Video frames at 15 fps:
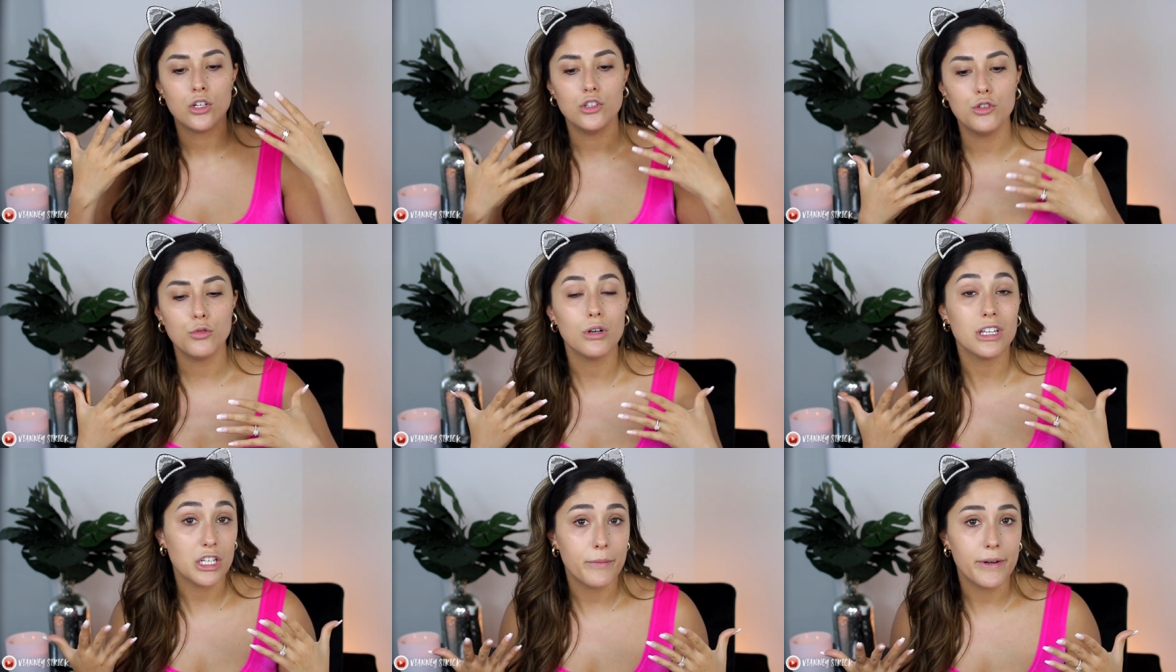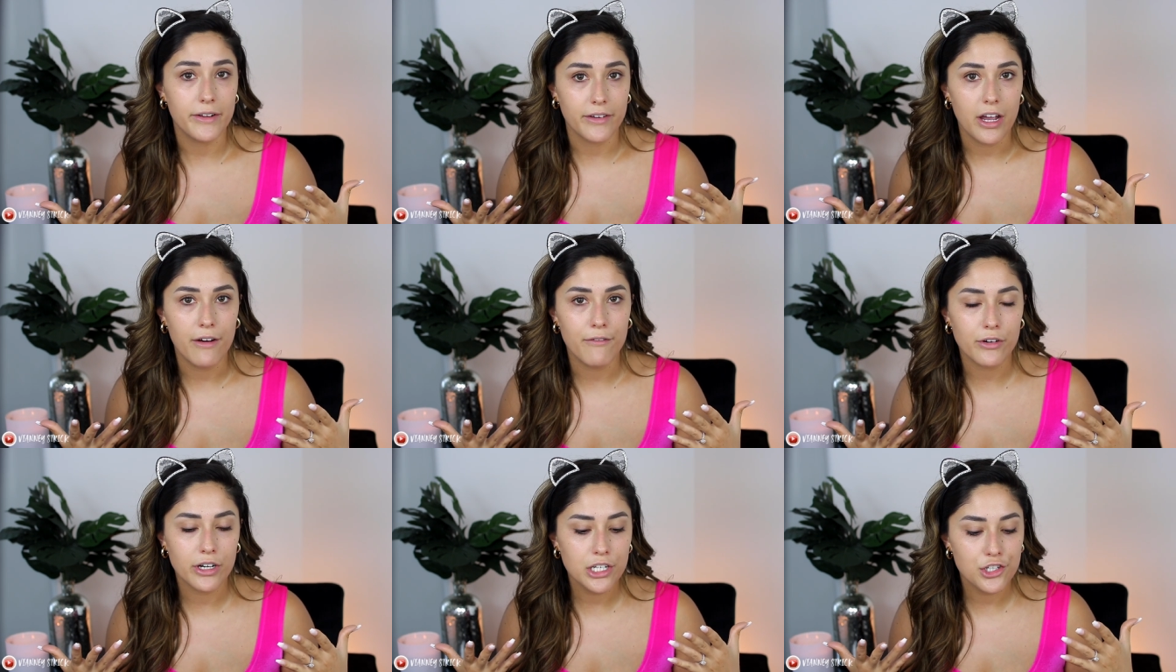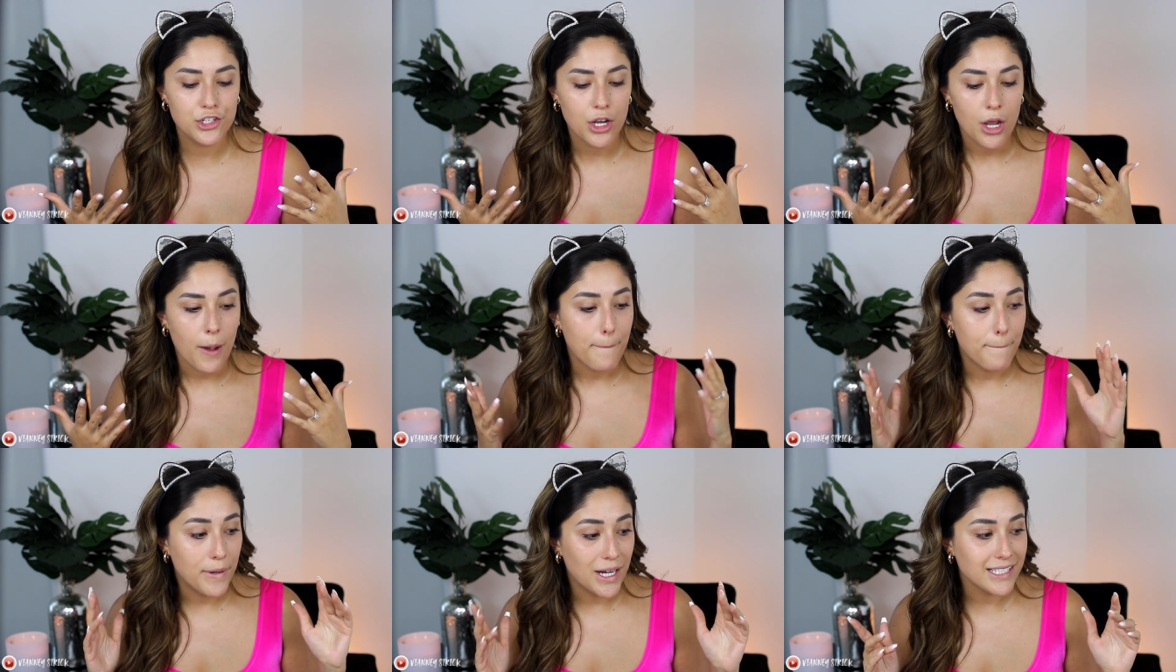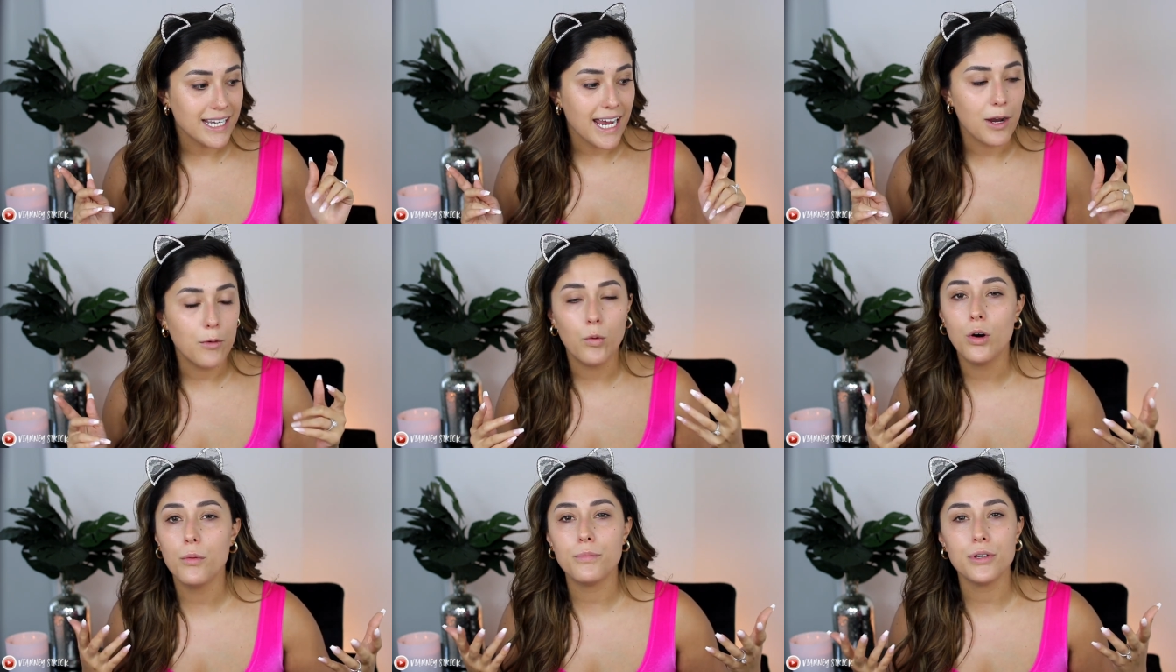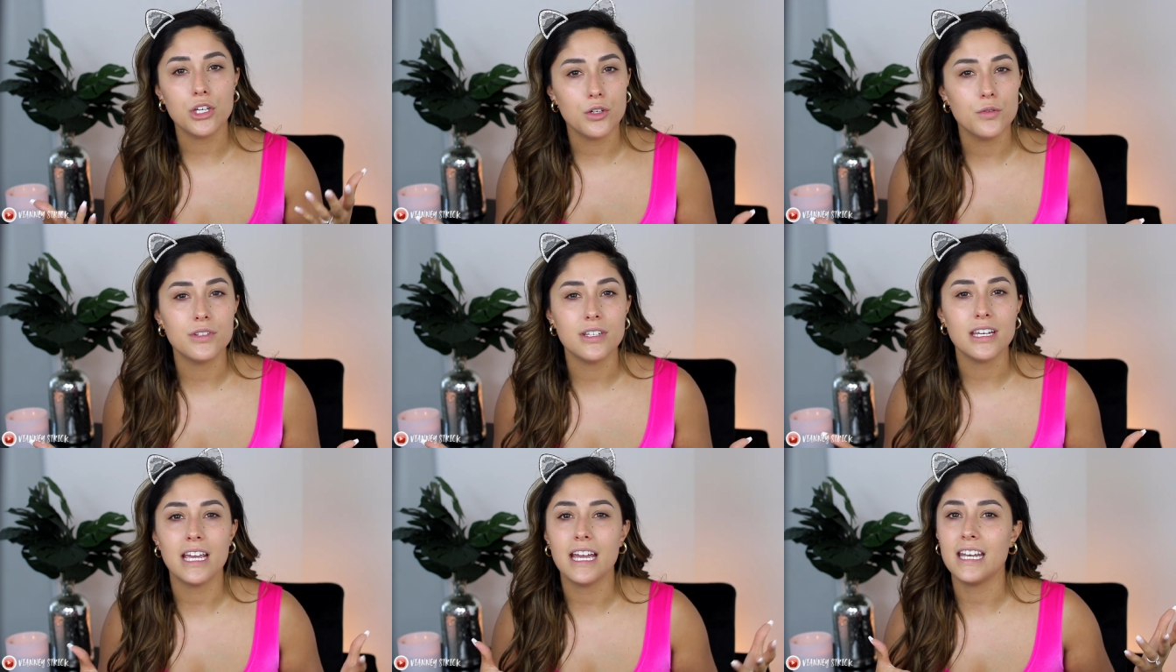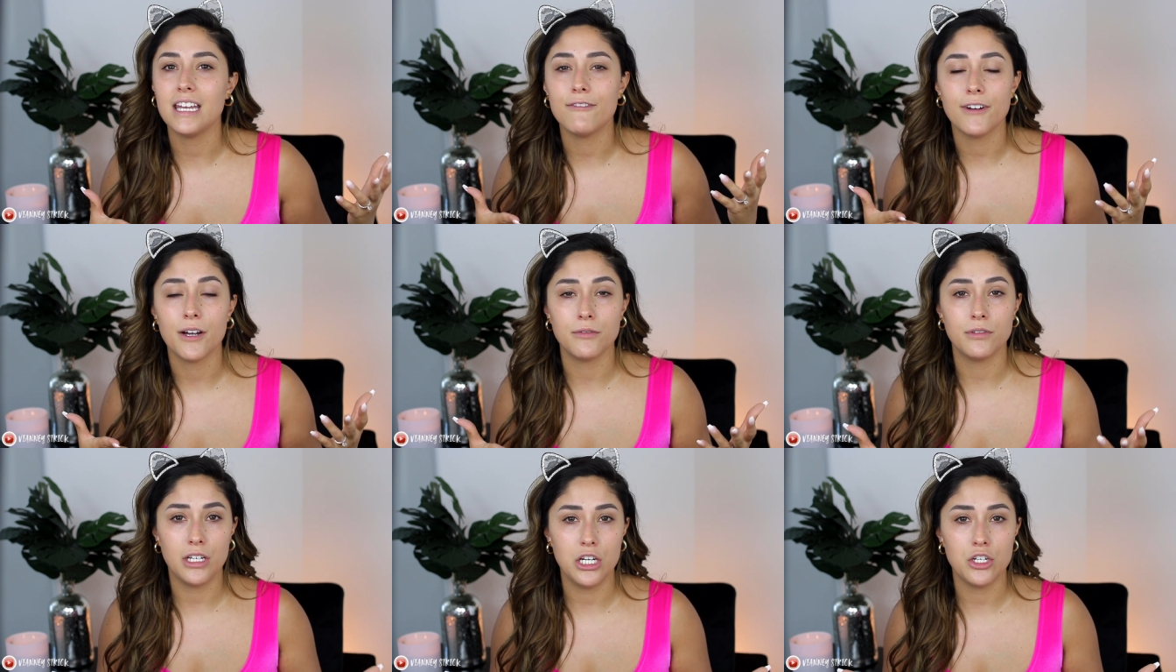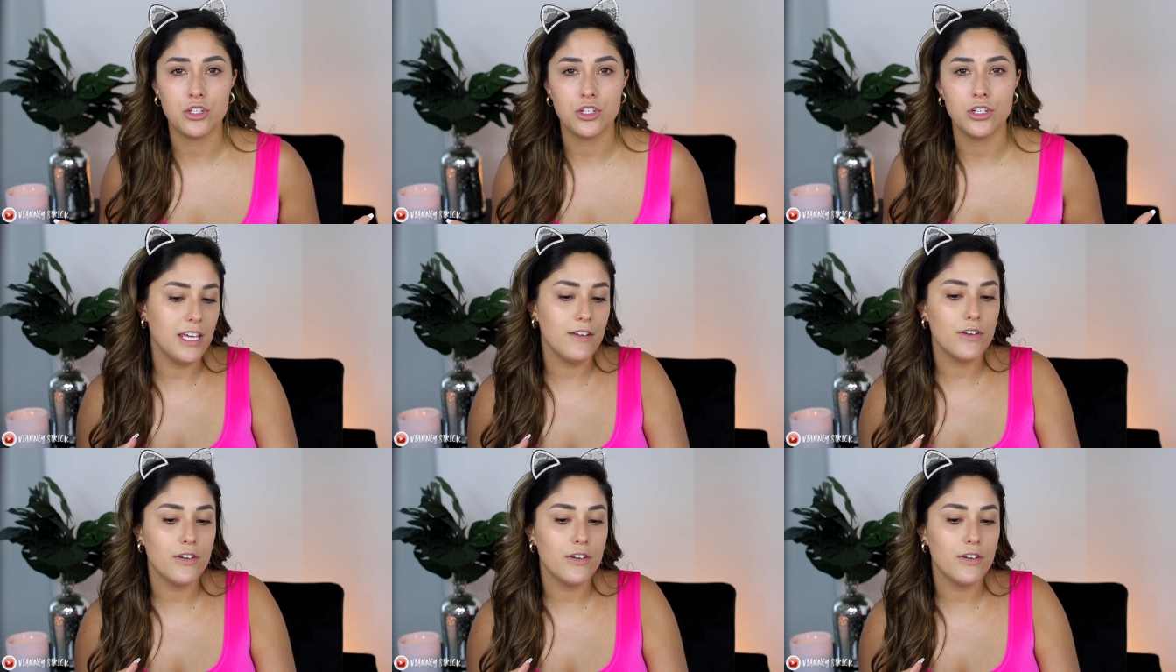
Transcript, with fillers: do a little bit of coverage, but I won't be using any foundation.